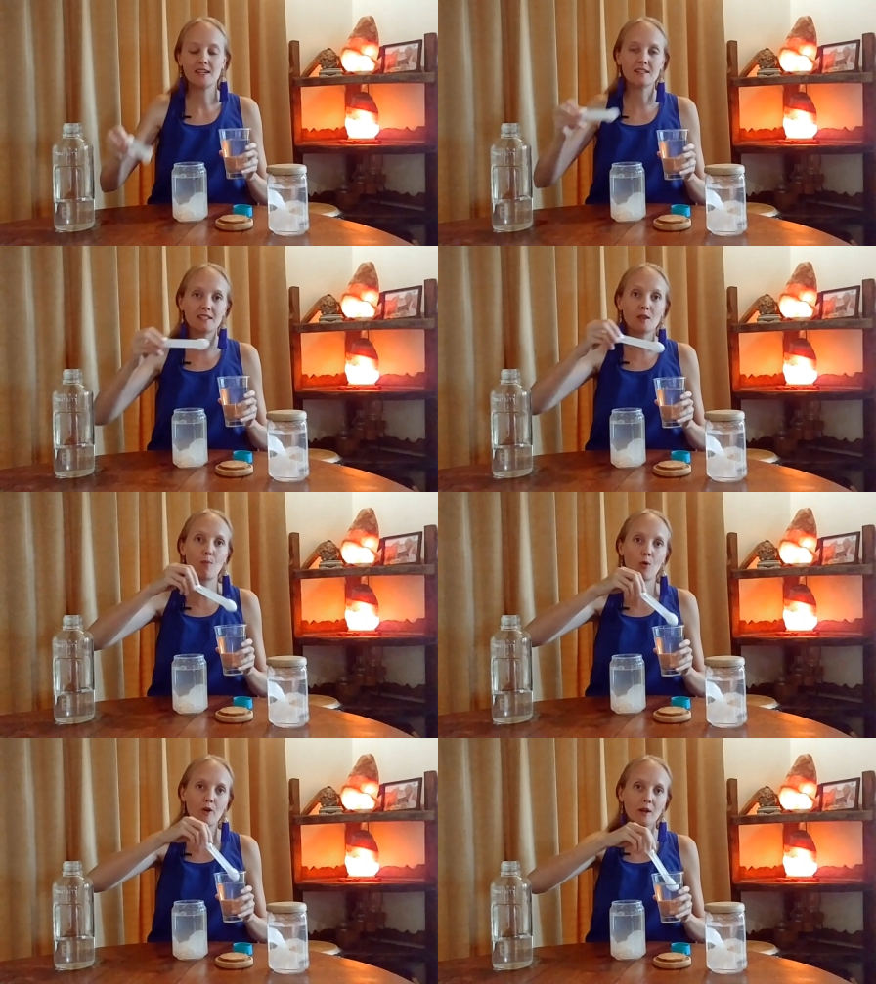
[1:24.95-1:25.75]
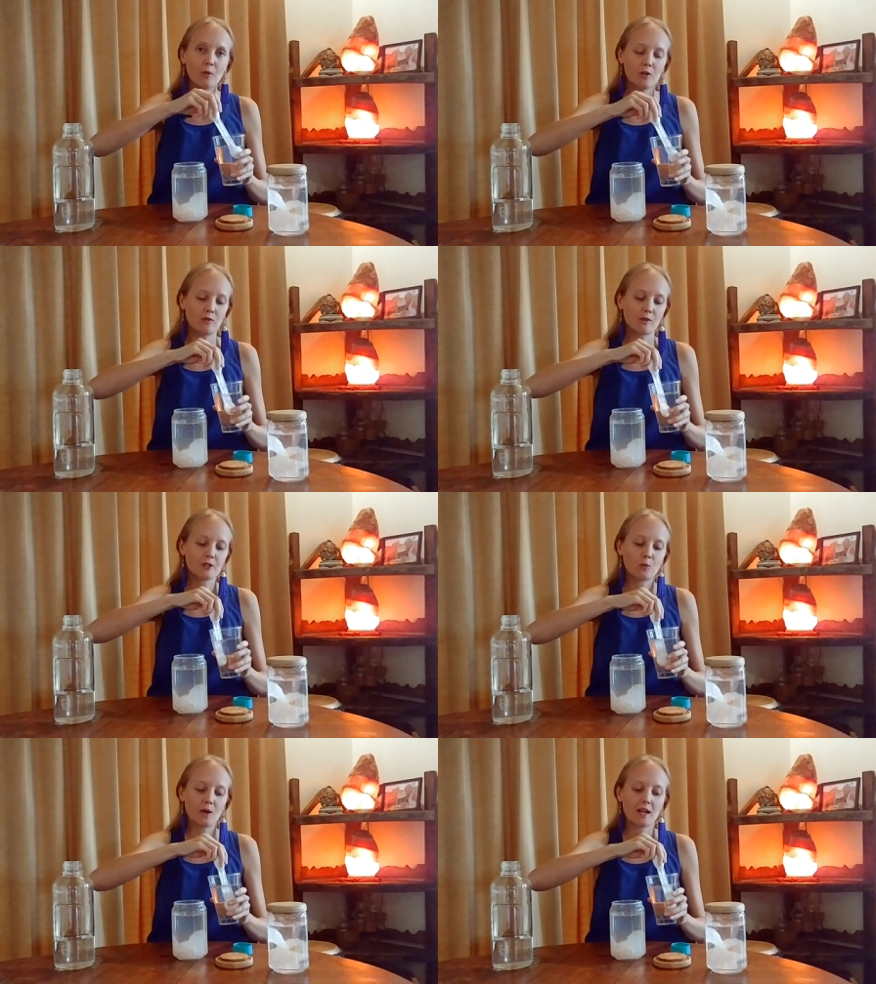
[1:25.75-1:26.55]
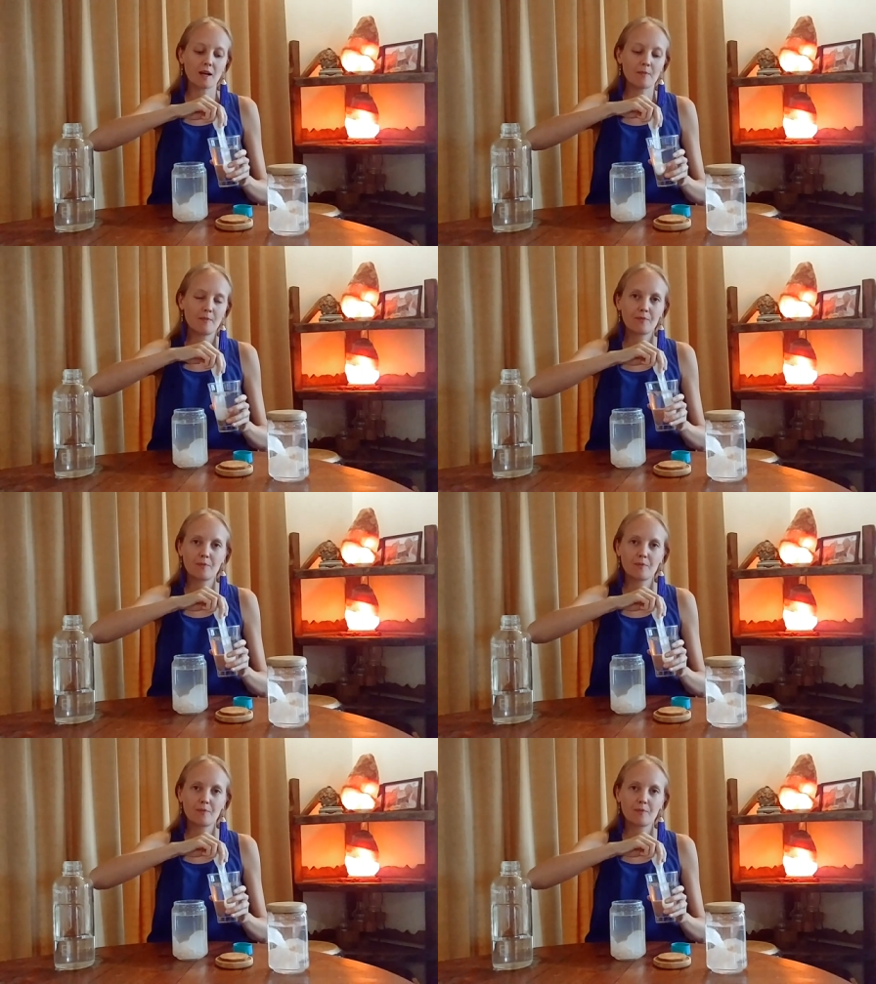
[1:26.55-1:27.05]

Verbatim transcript: is in the morning when you first wake up.